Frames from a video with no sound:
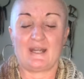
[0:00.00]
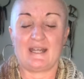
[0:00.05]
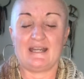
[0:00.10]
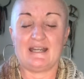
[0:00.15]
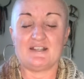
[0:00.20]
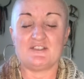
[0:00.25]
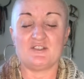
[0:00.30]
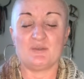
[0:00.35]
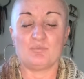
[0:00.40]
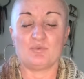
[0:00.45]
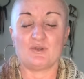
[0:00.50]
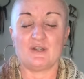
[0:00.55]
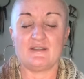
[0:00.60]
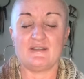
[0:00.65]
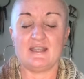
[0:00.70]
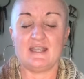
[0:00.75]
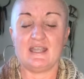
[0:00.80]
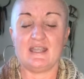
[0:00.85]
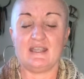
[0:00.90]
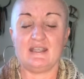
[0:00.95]
And as you're
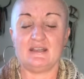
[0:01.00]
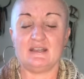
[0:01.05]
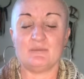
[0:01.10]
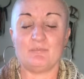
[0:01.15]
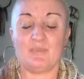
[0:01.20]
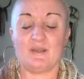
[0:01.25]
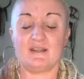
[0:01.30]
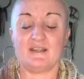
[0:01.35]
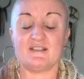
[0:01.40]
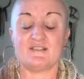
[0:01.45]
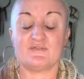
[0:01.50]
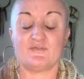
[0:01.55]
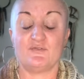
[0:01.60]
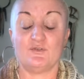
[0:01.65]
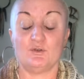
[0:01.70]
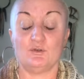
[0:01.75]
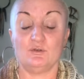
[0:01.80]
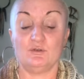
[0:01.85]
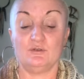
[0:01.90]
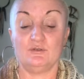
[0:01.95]
breathing in, the belly's full,